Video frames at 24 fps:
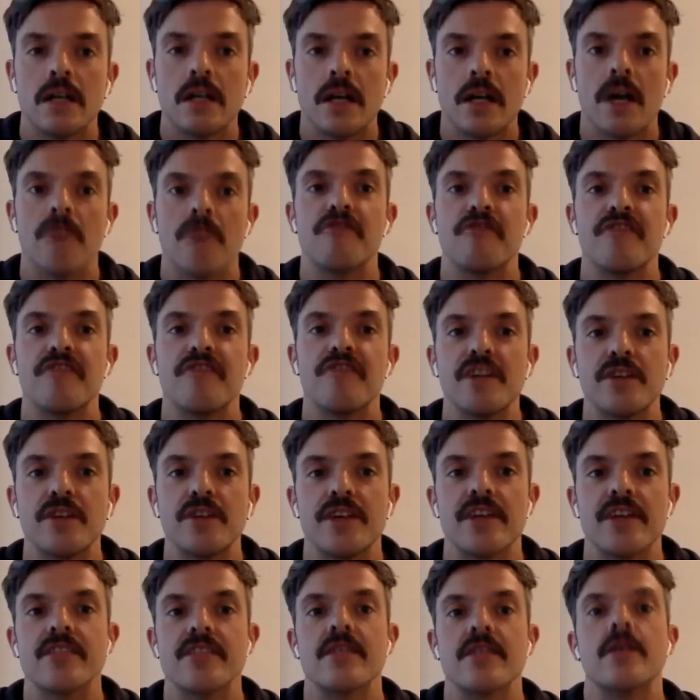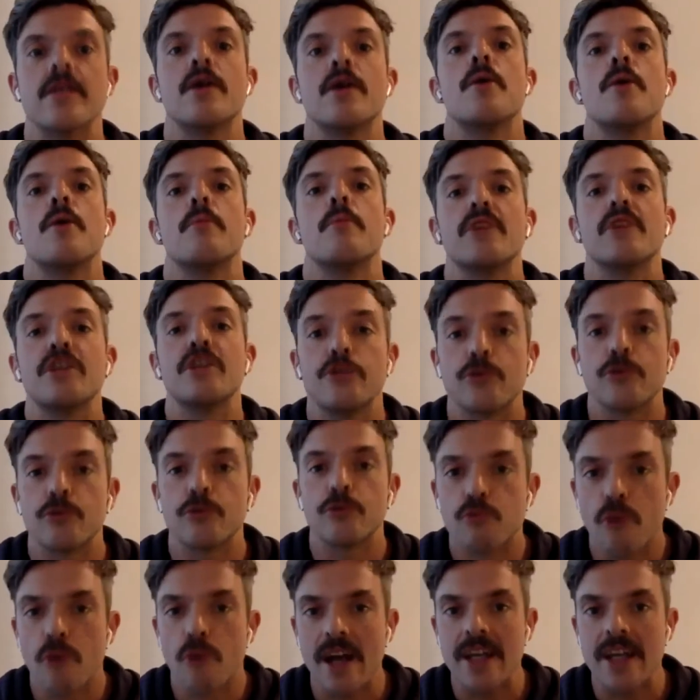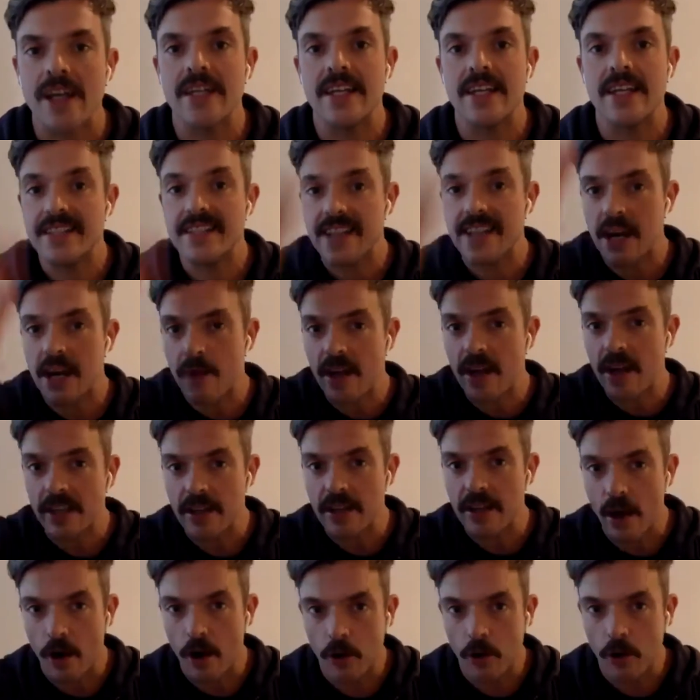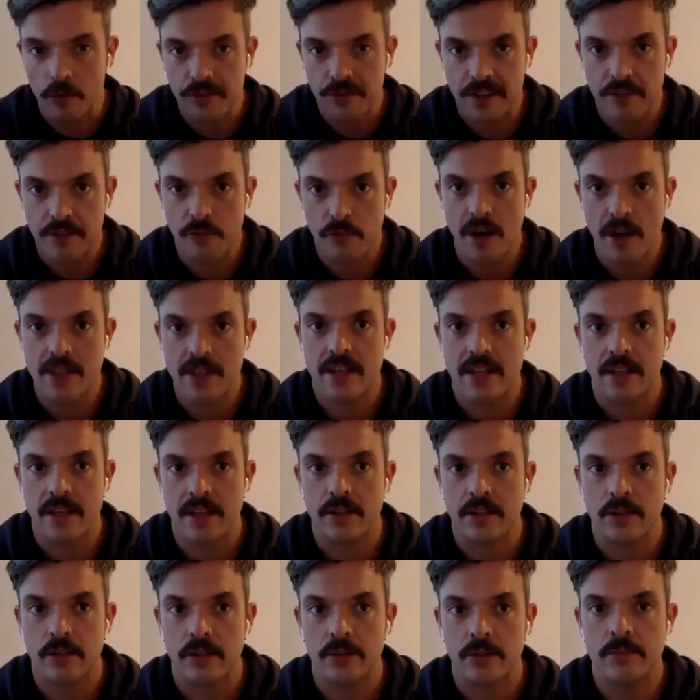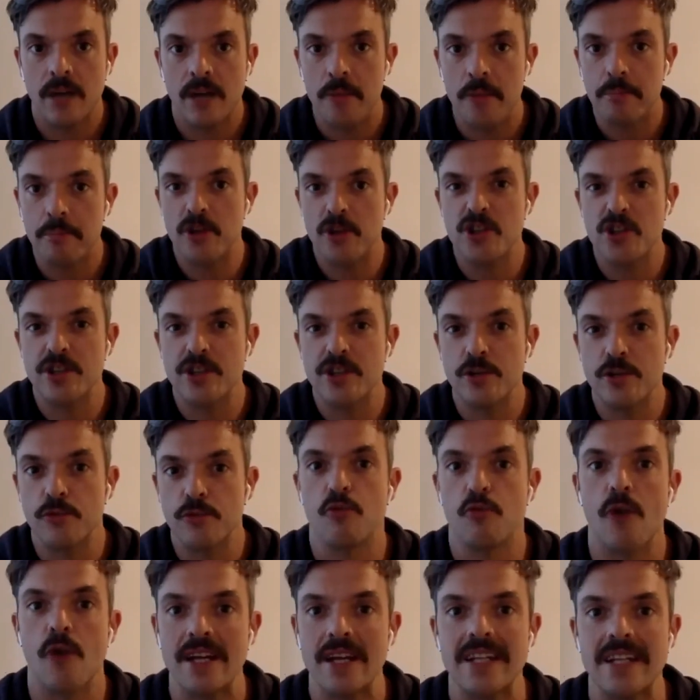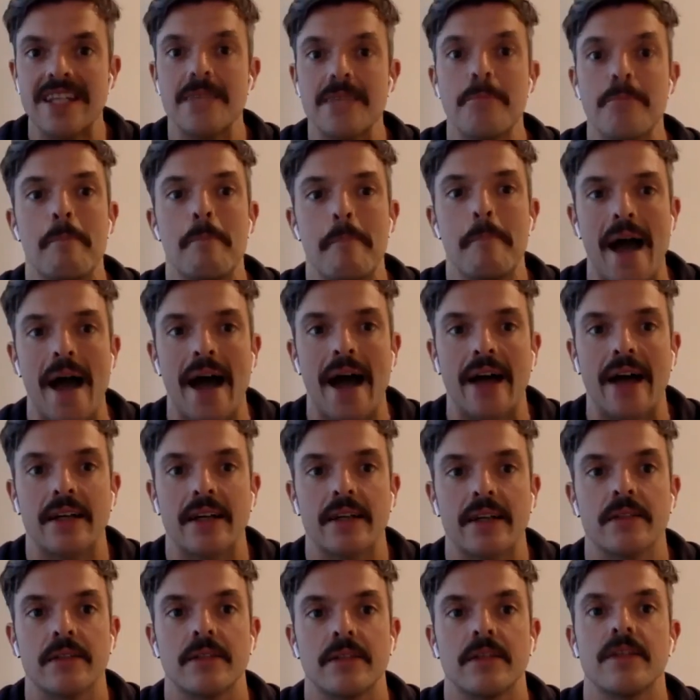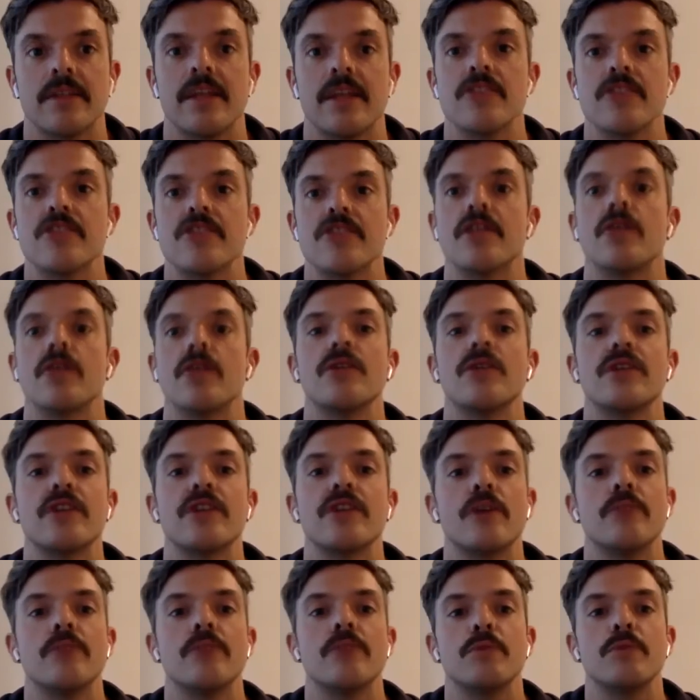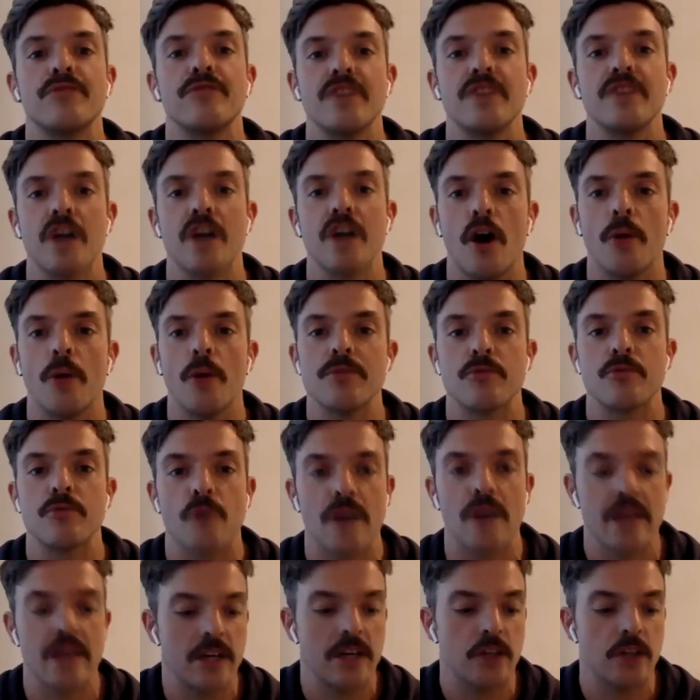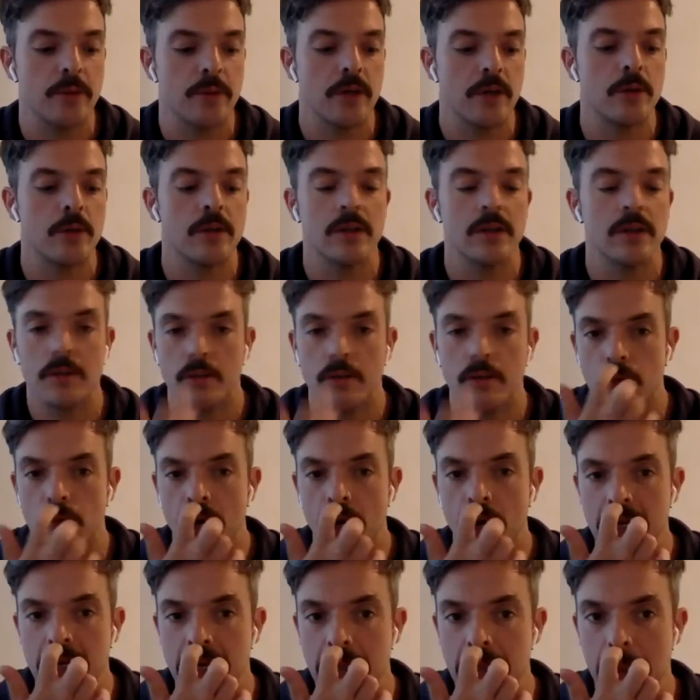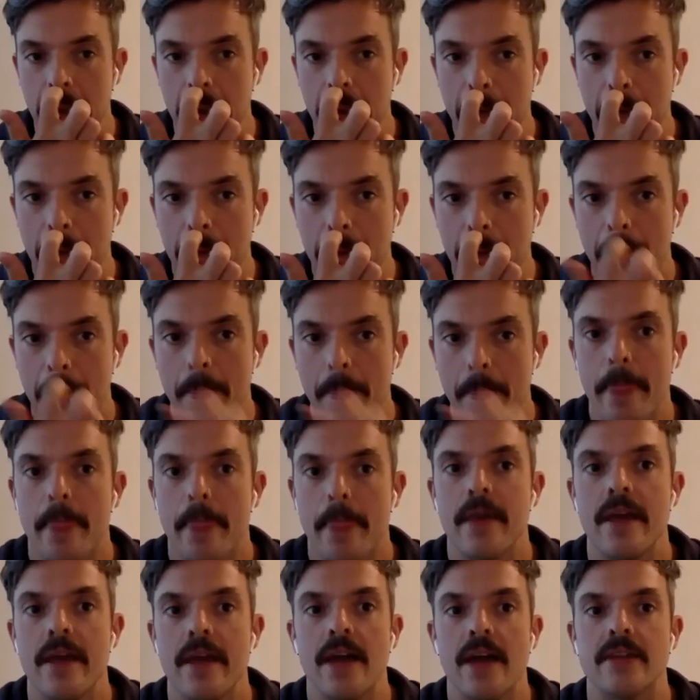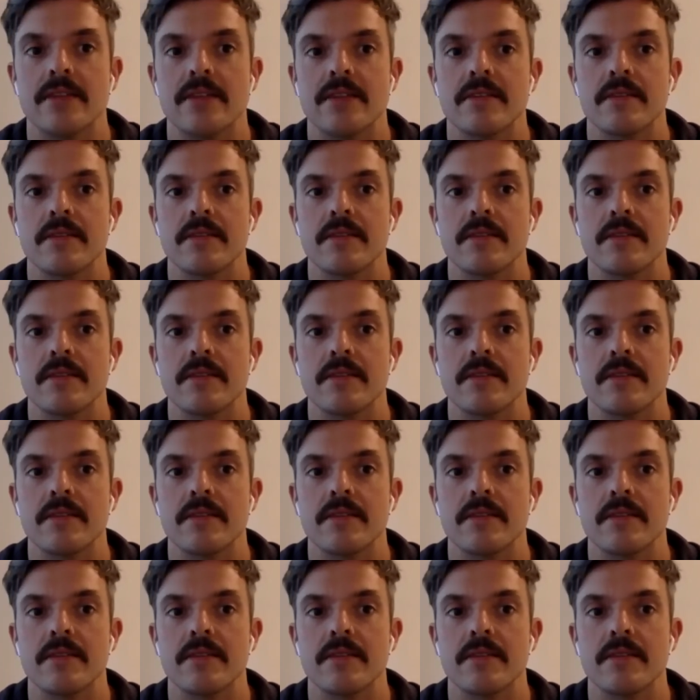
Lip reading: And feel this. Bring your right knee directly over the right ankle and push the right knee back. Then slowly go. Move the arms. Right elbow, right knee. Yes.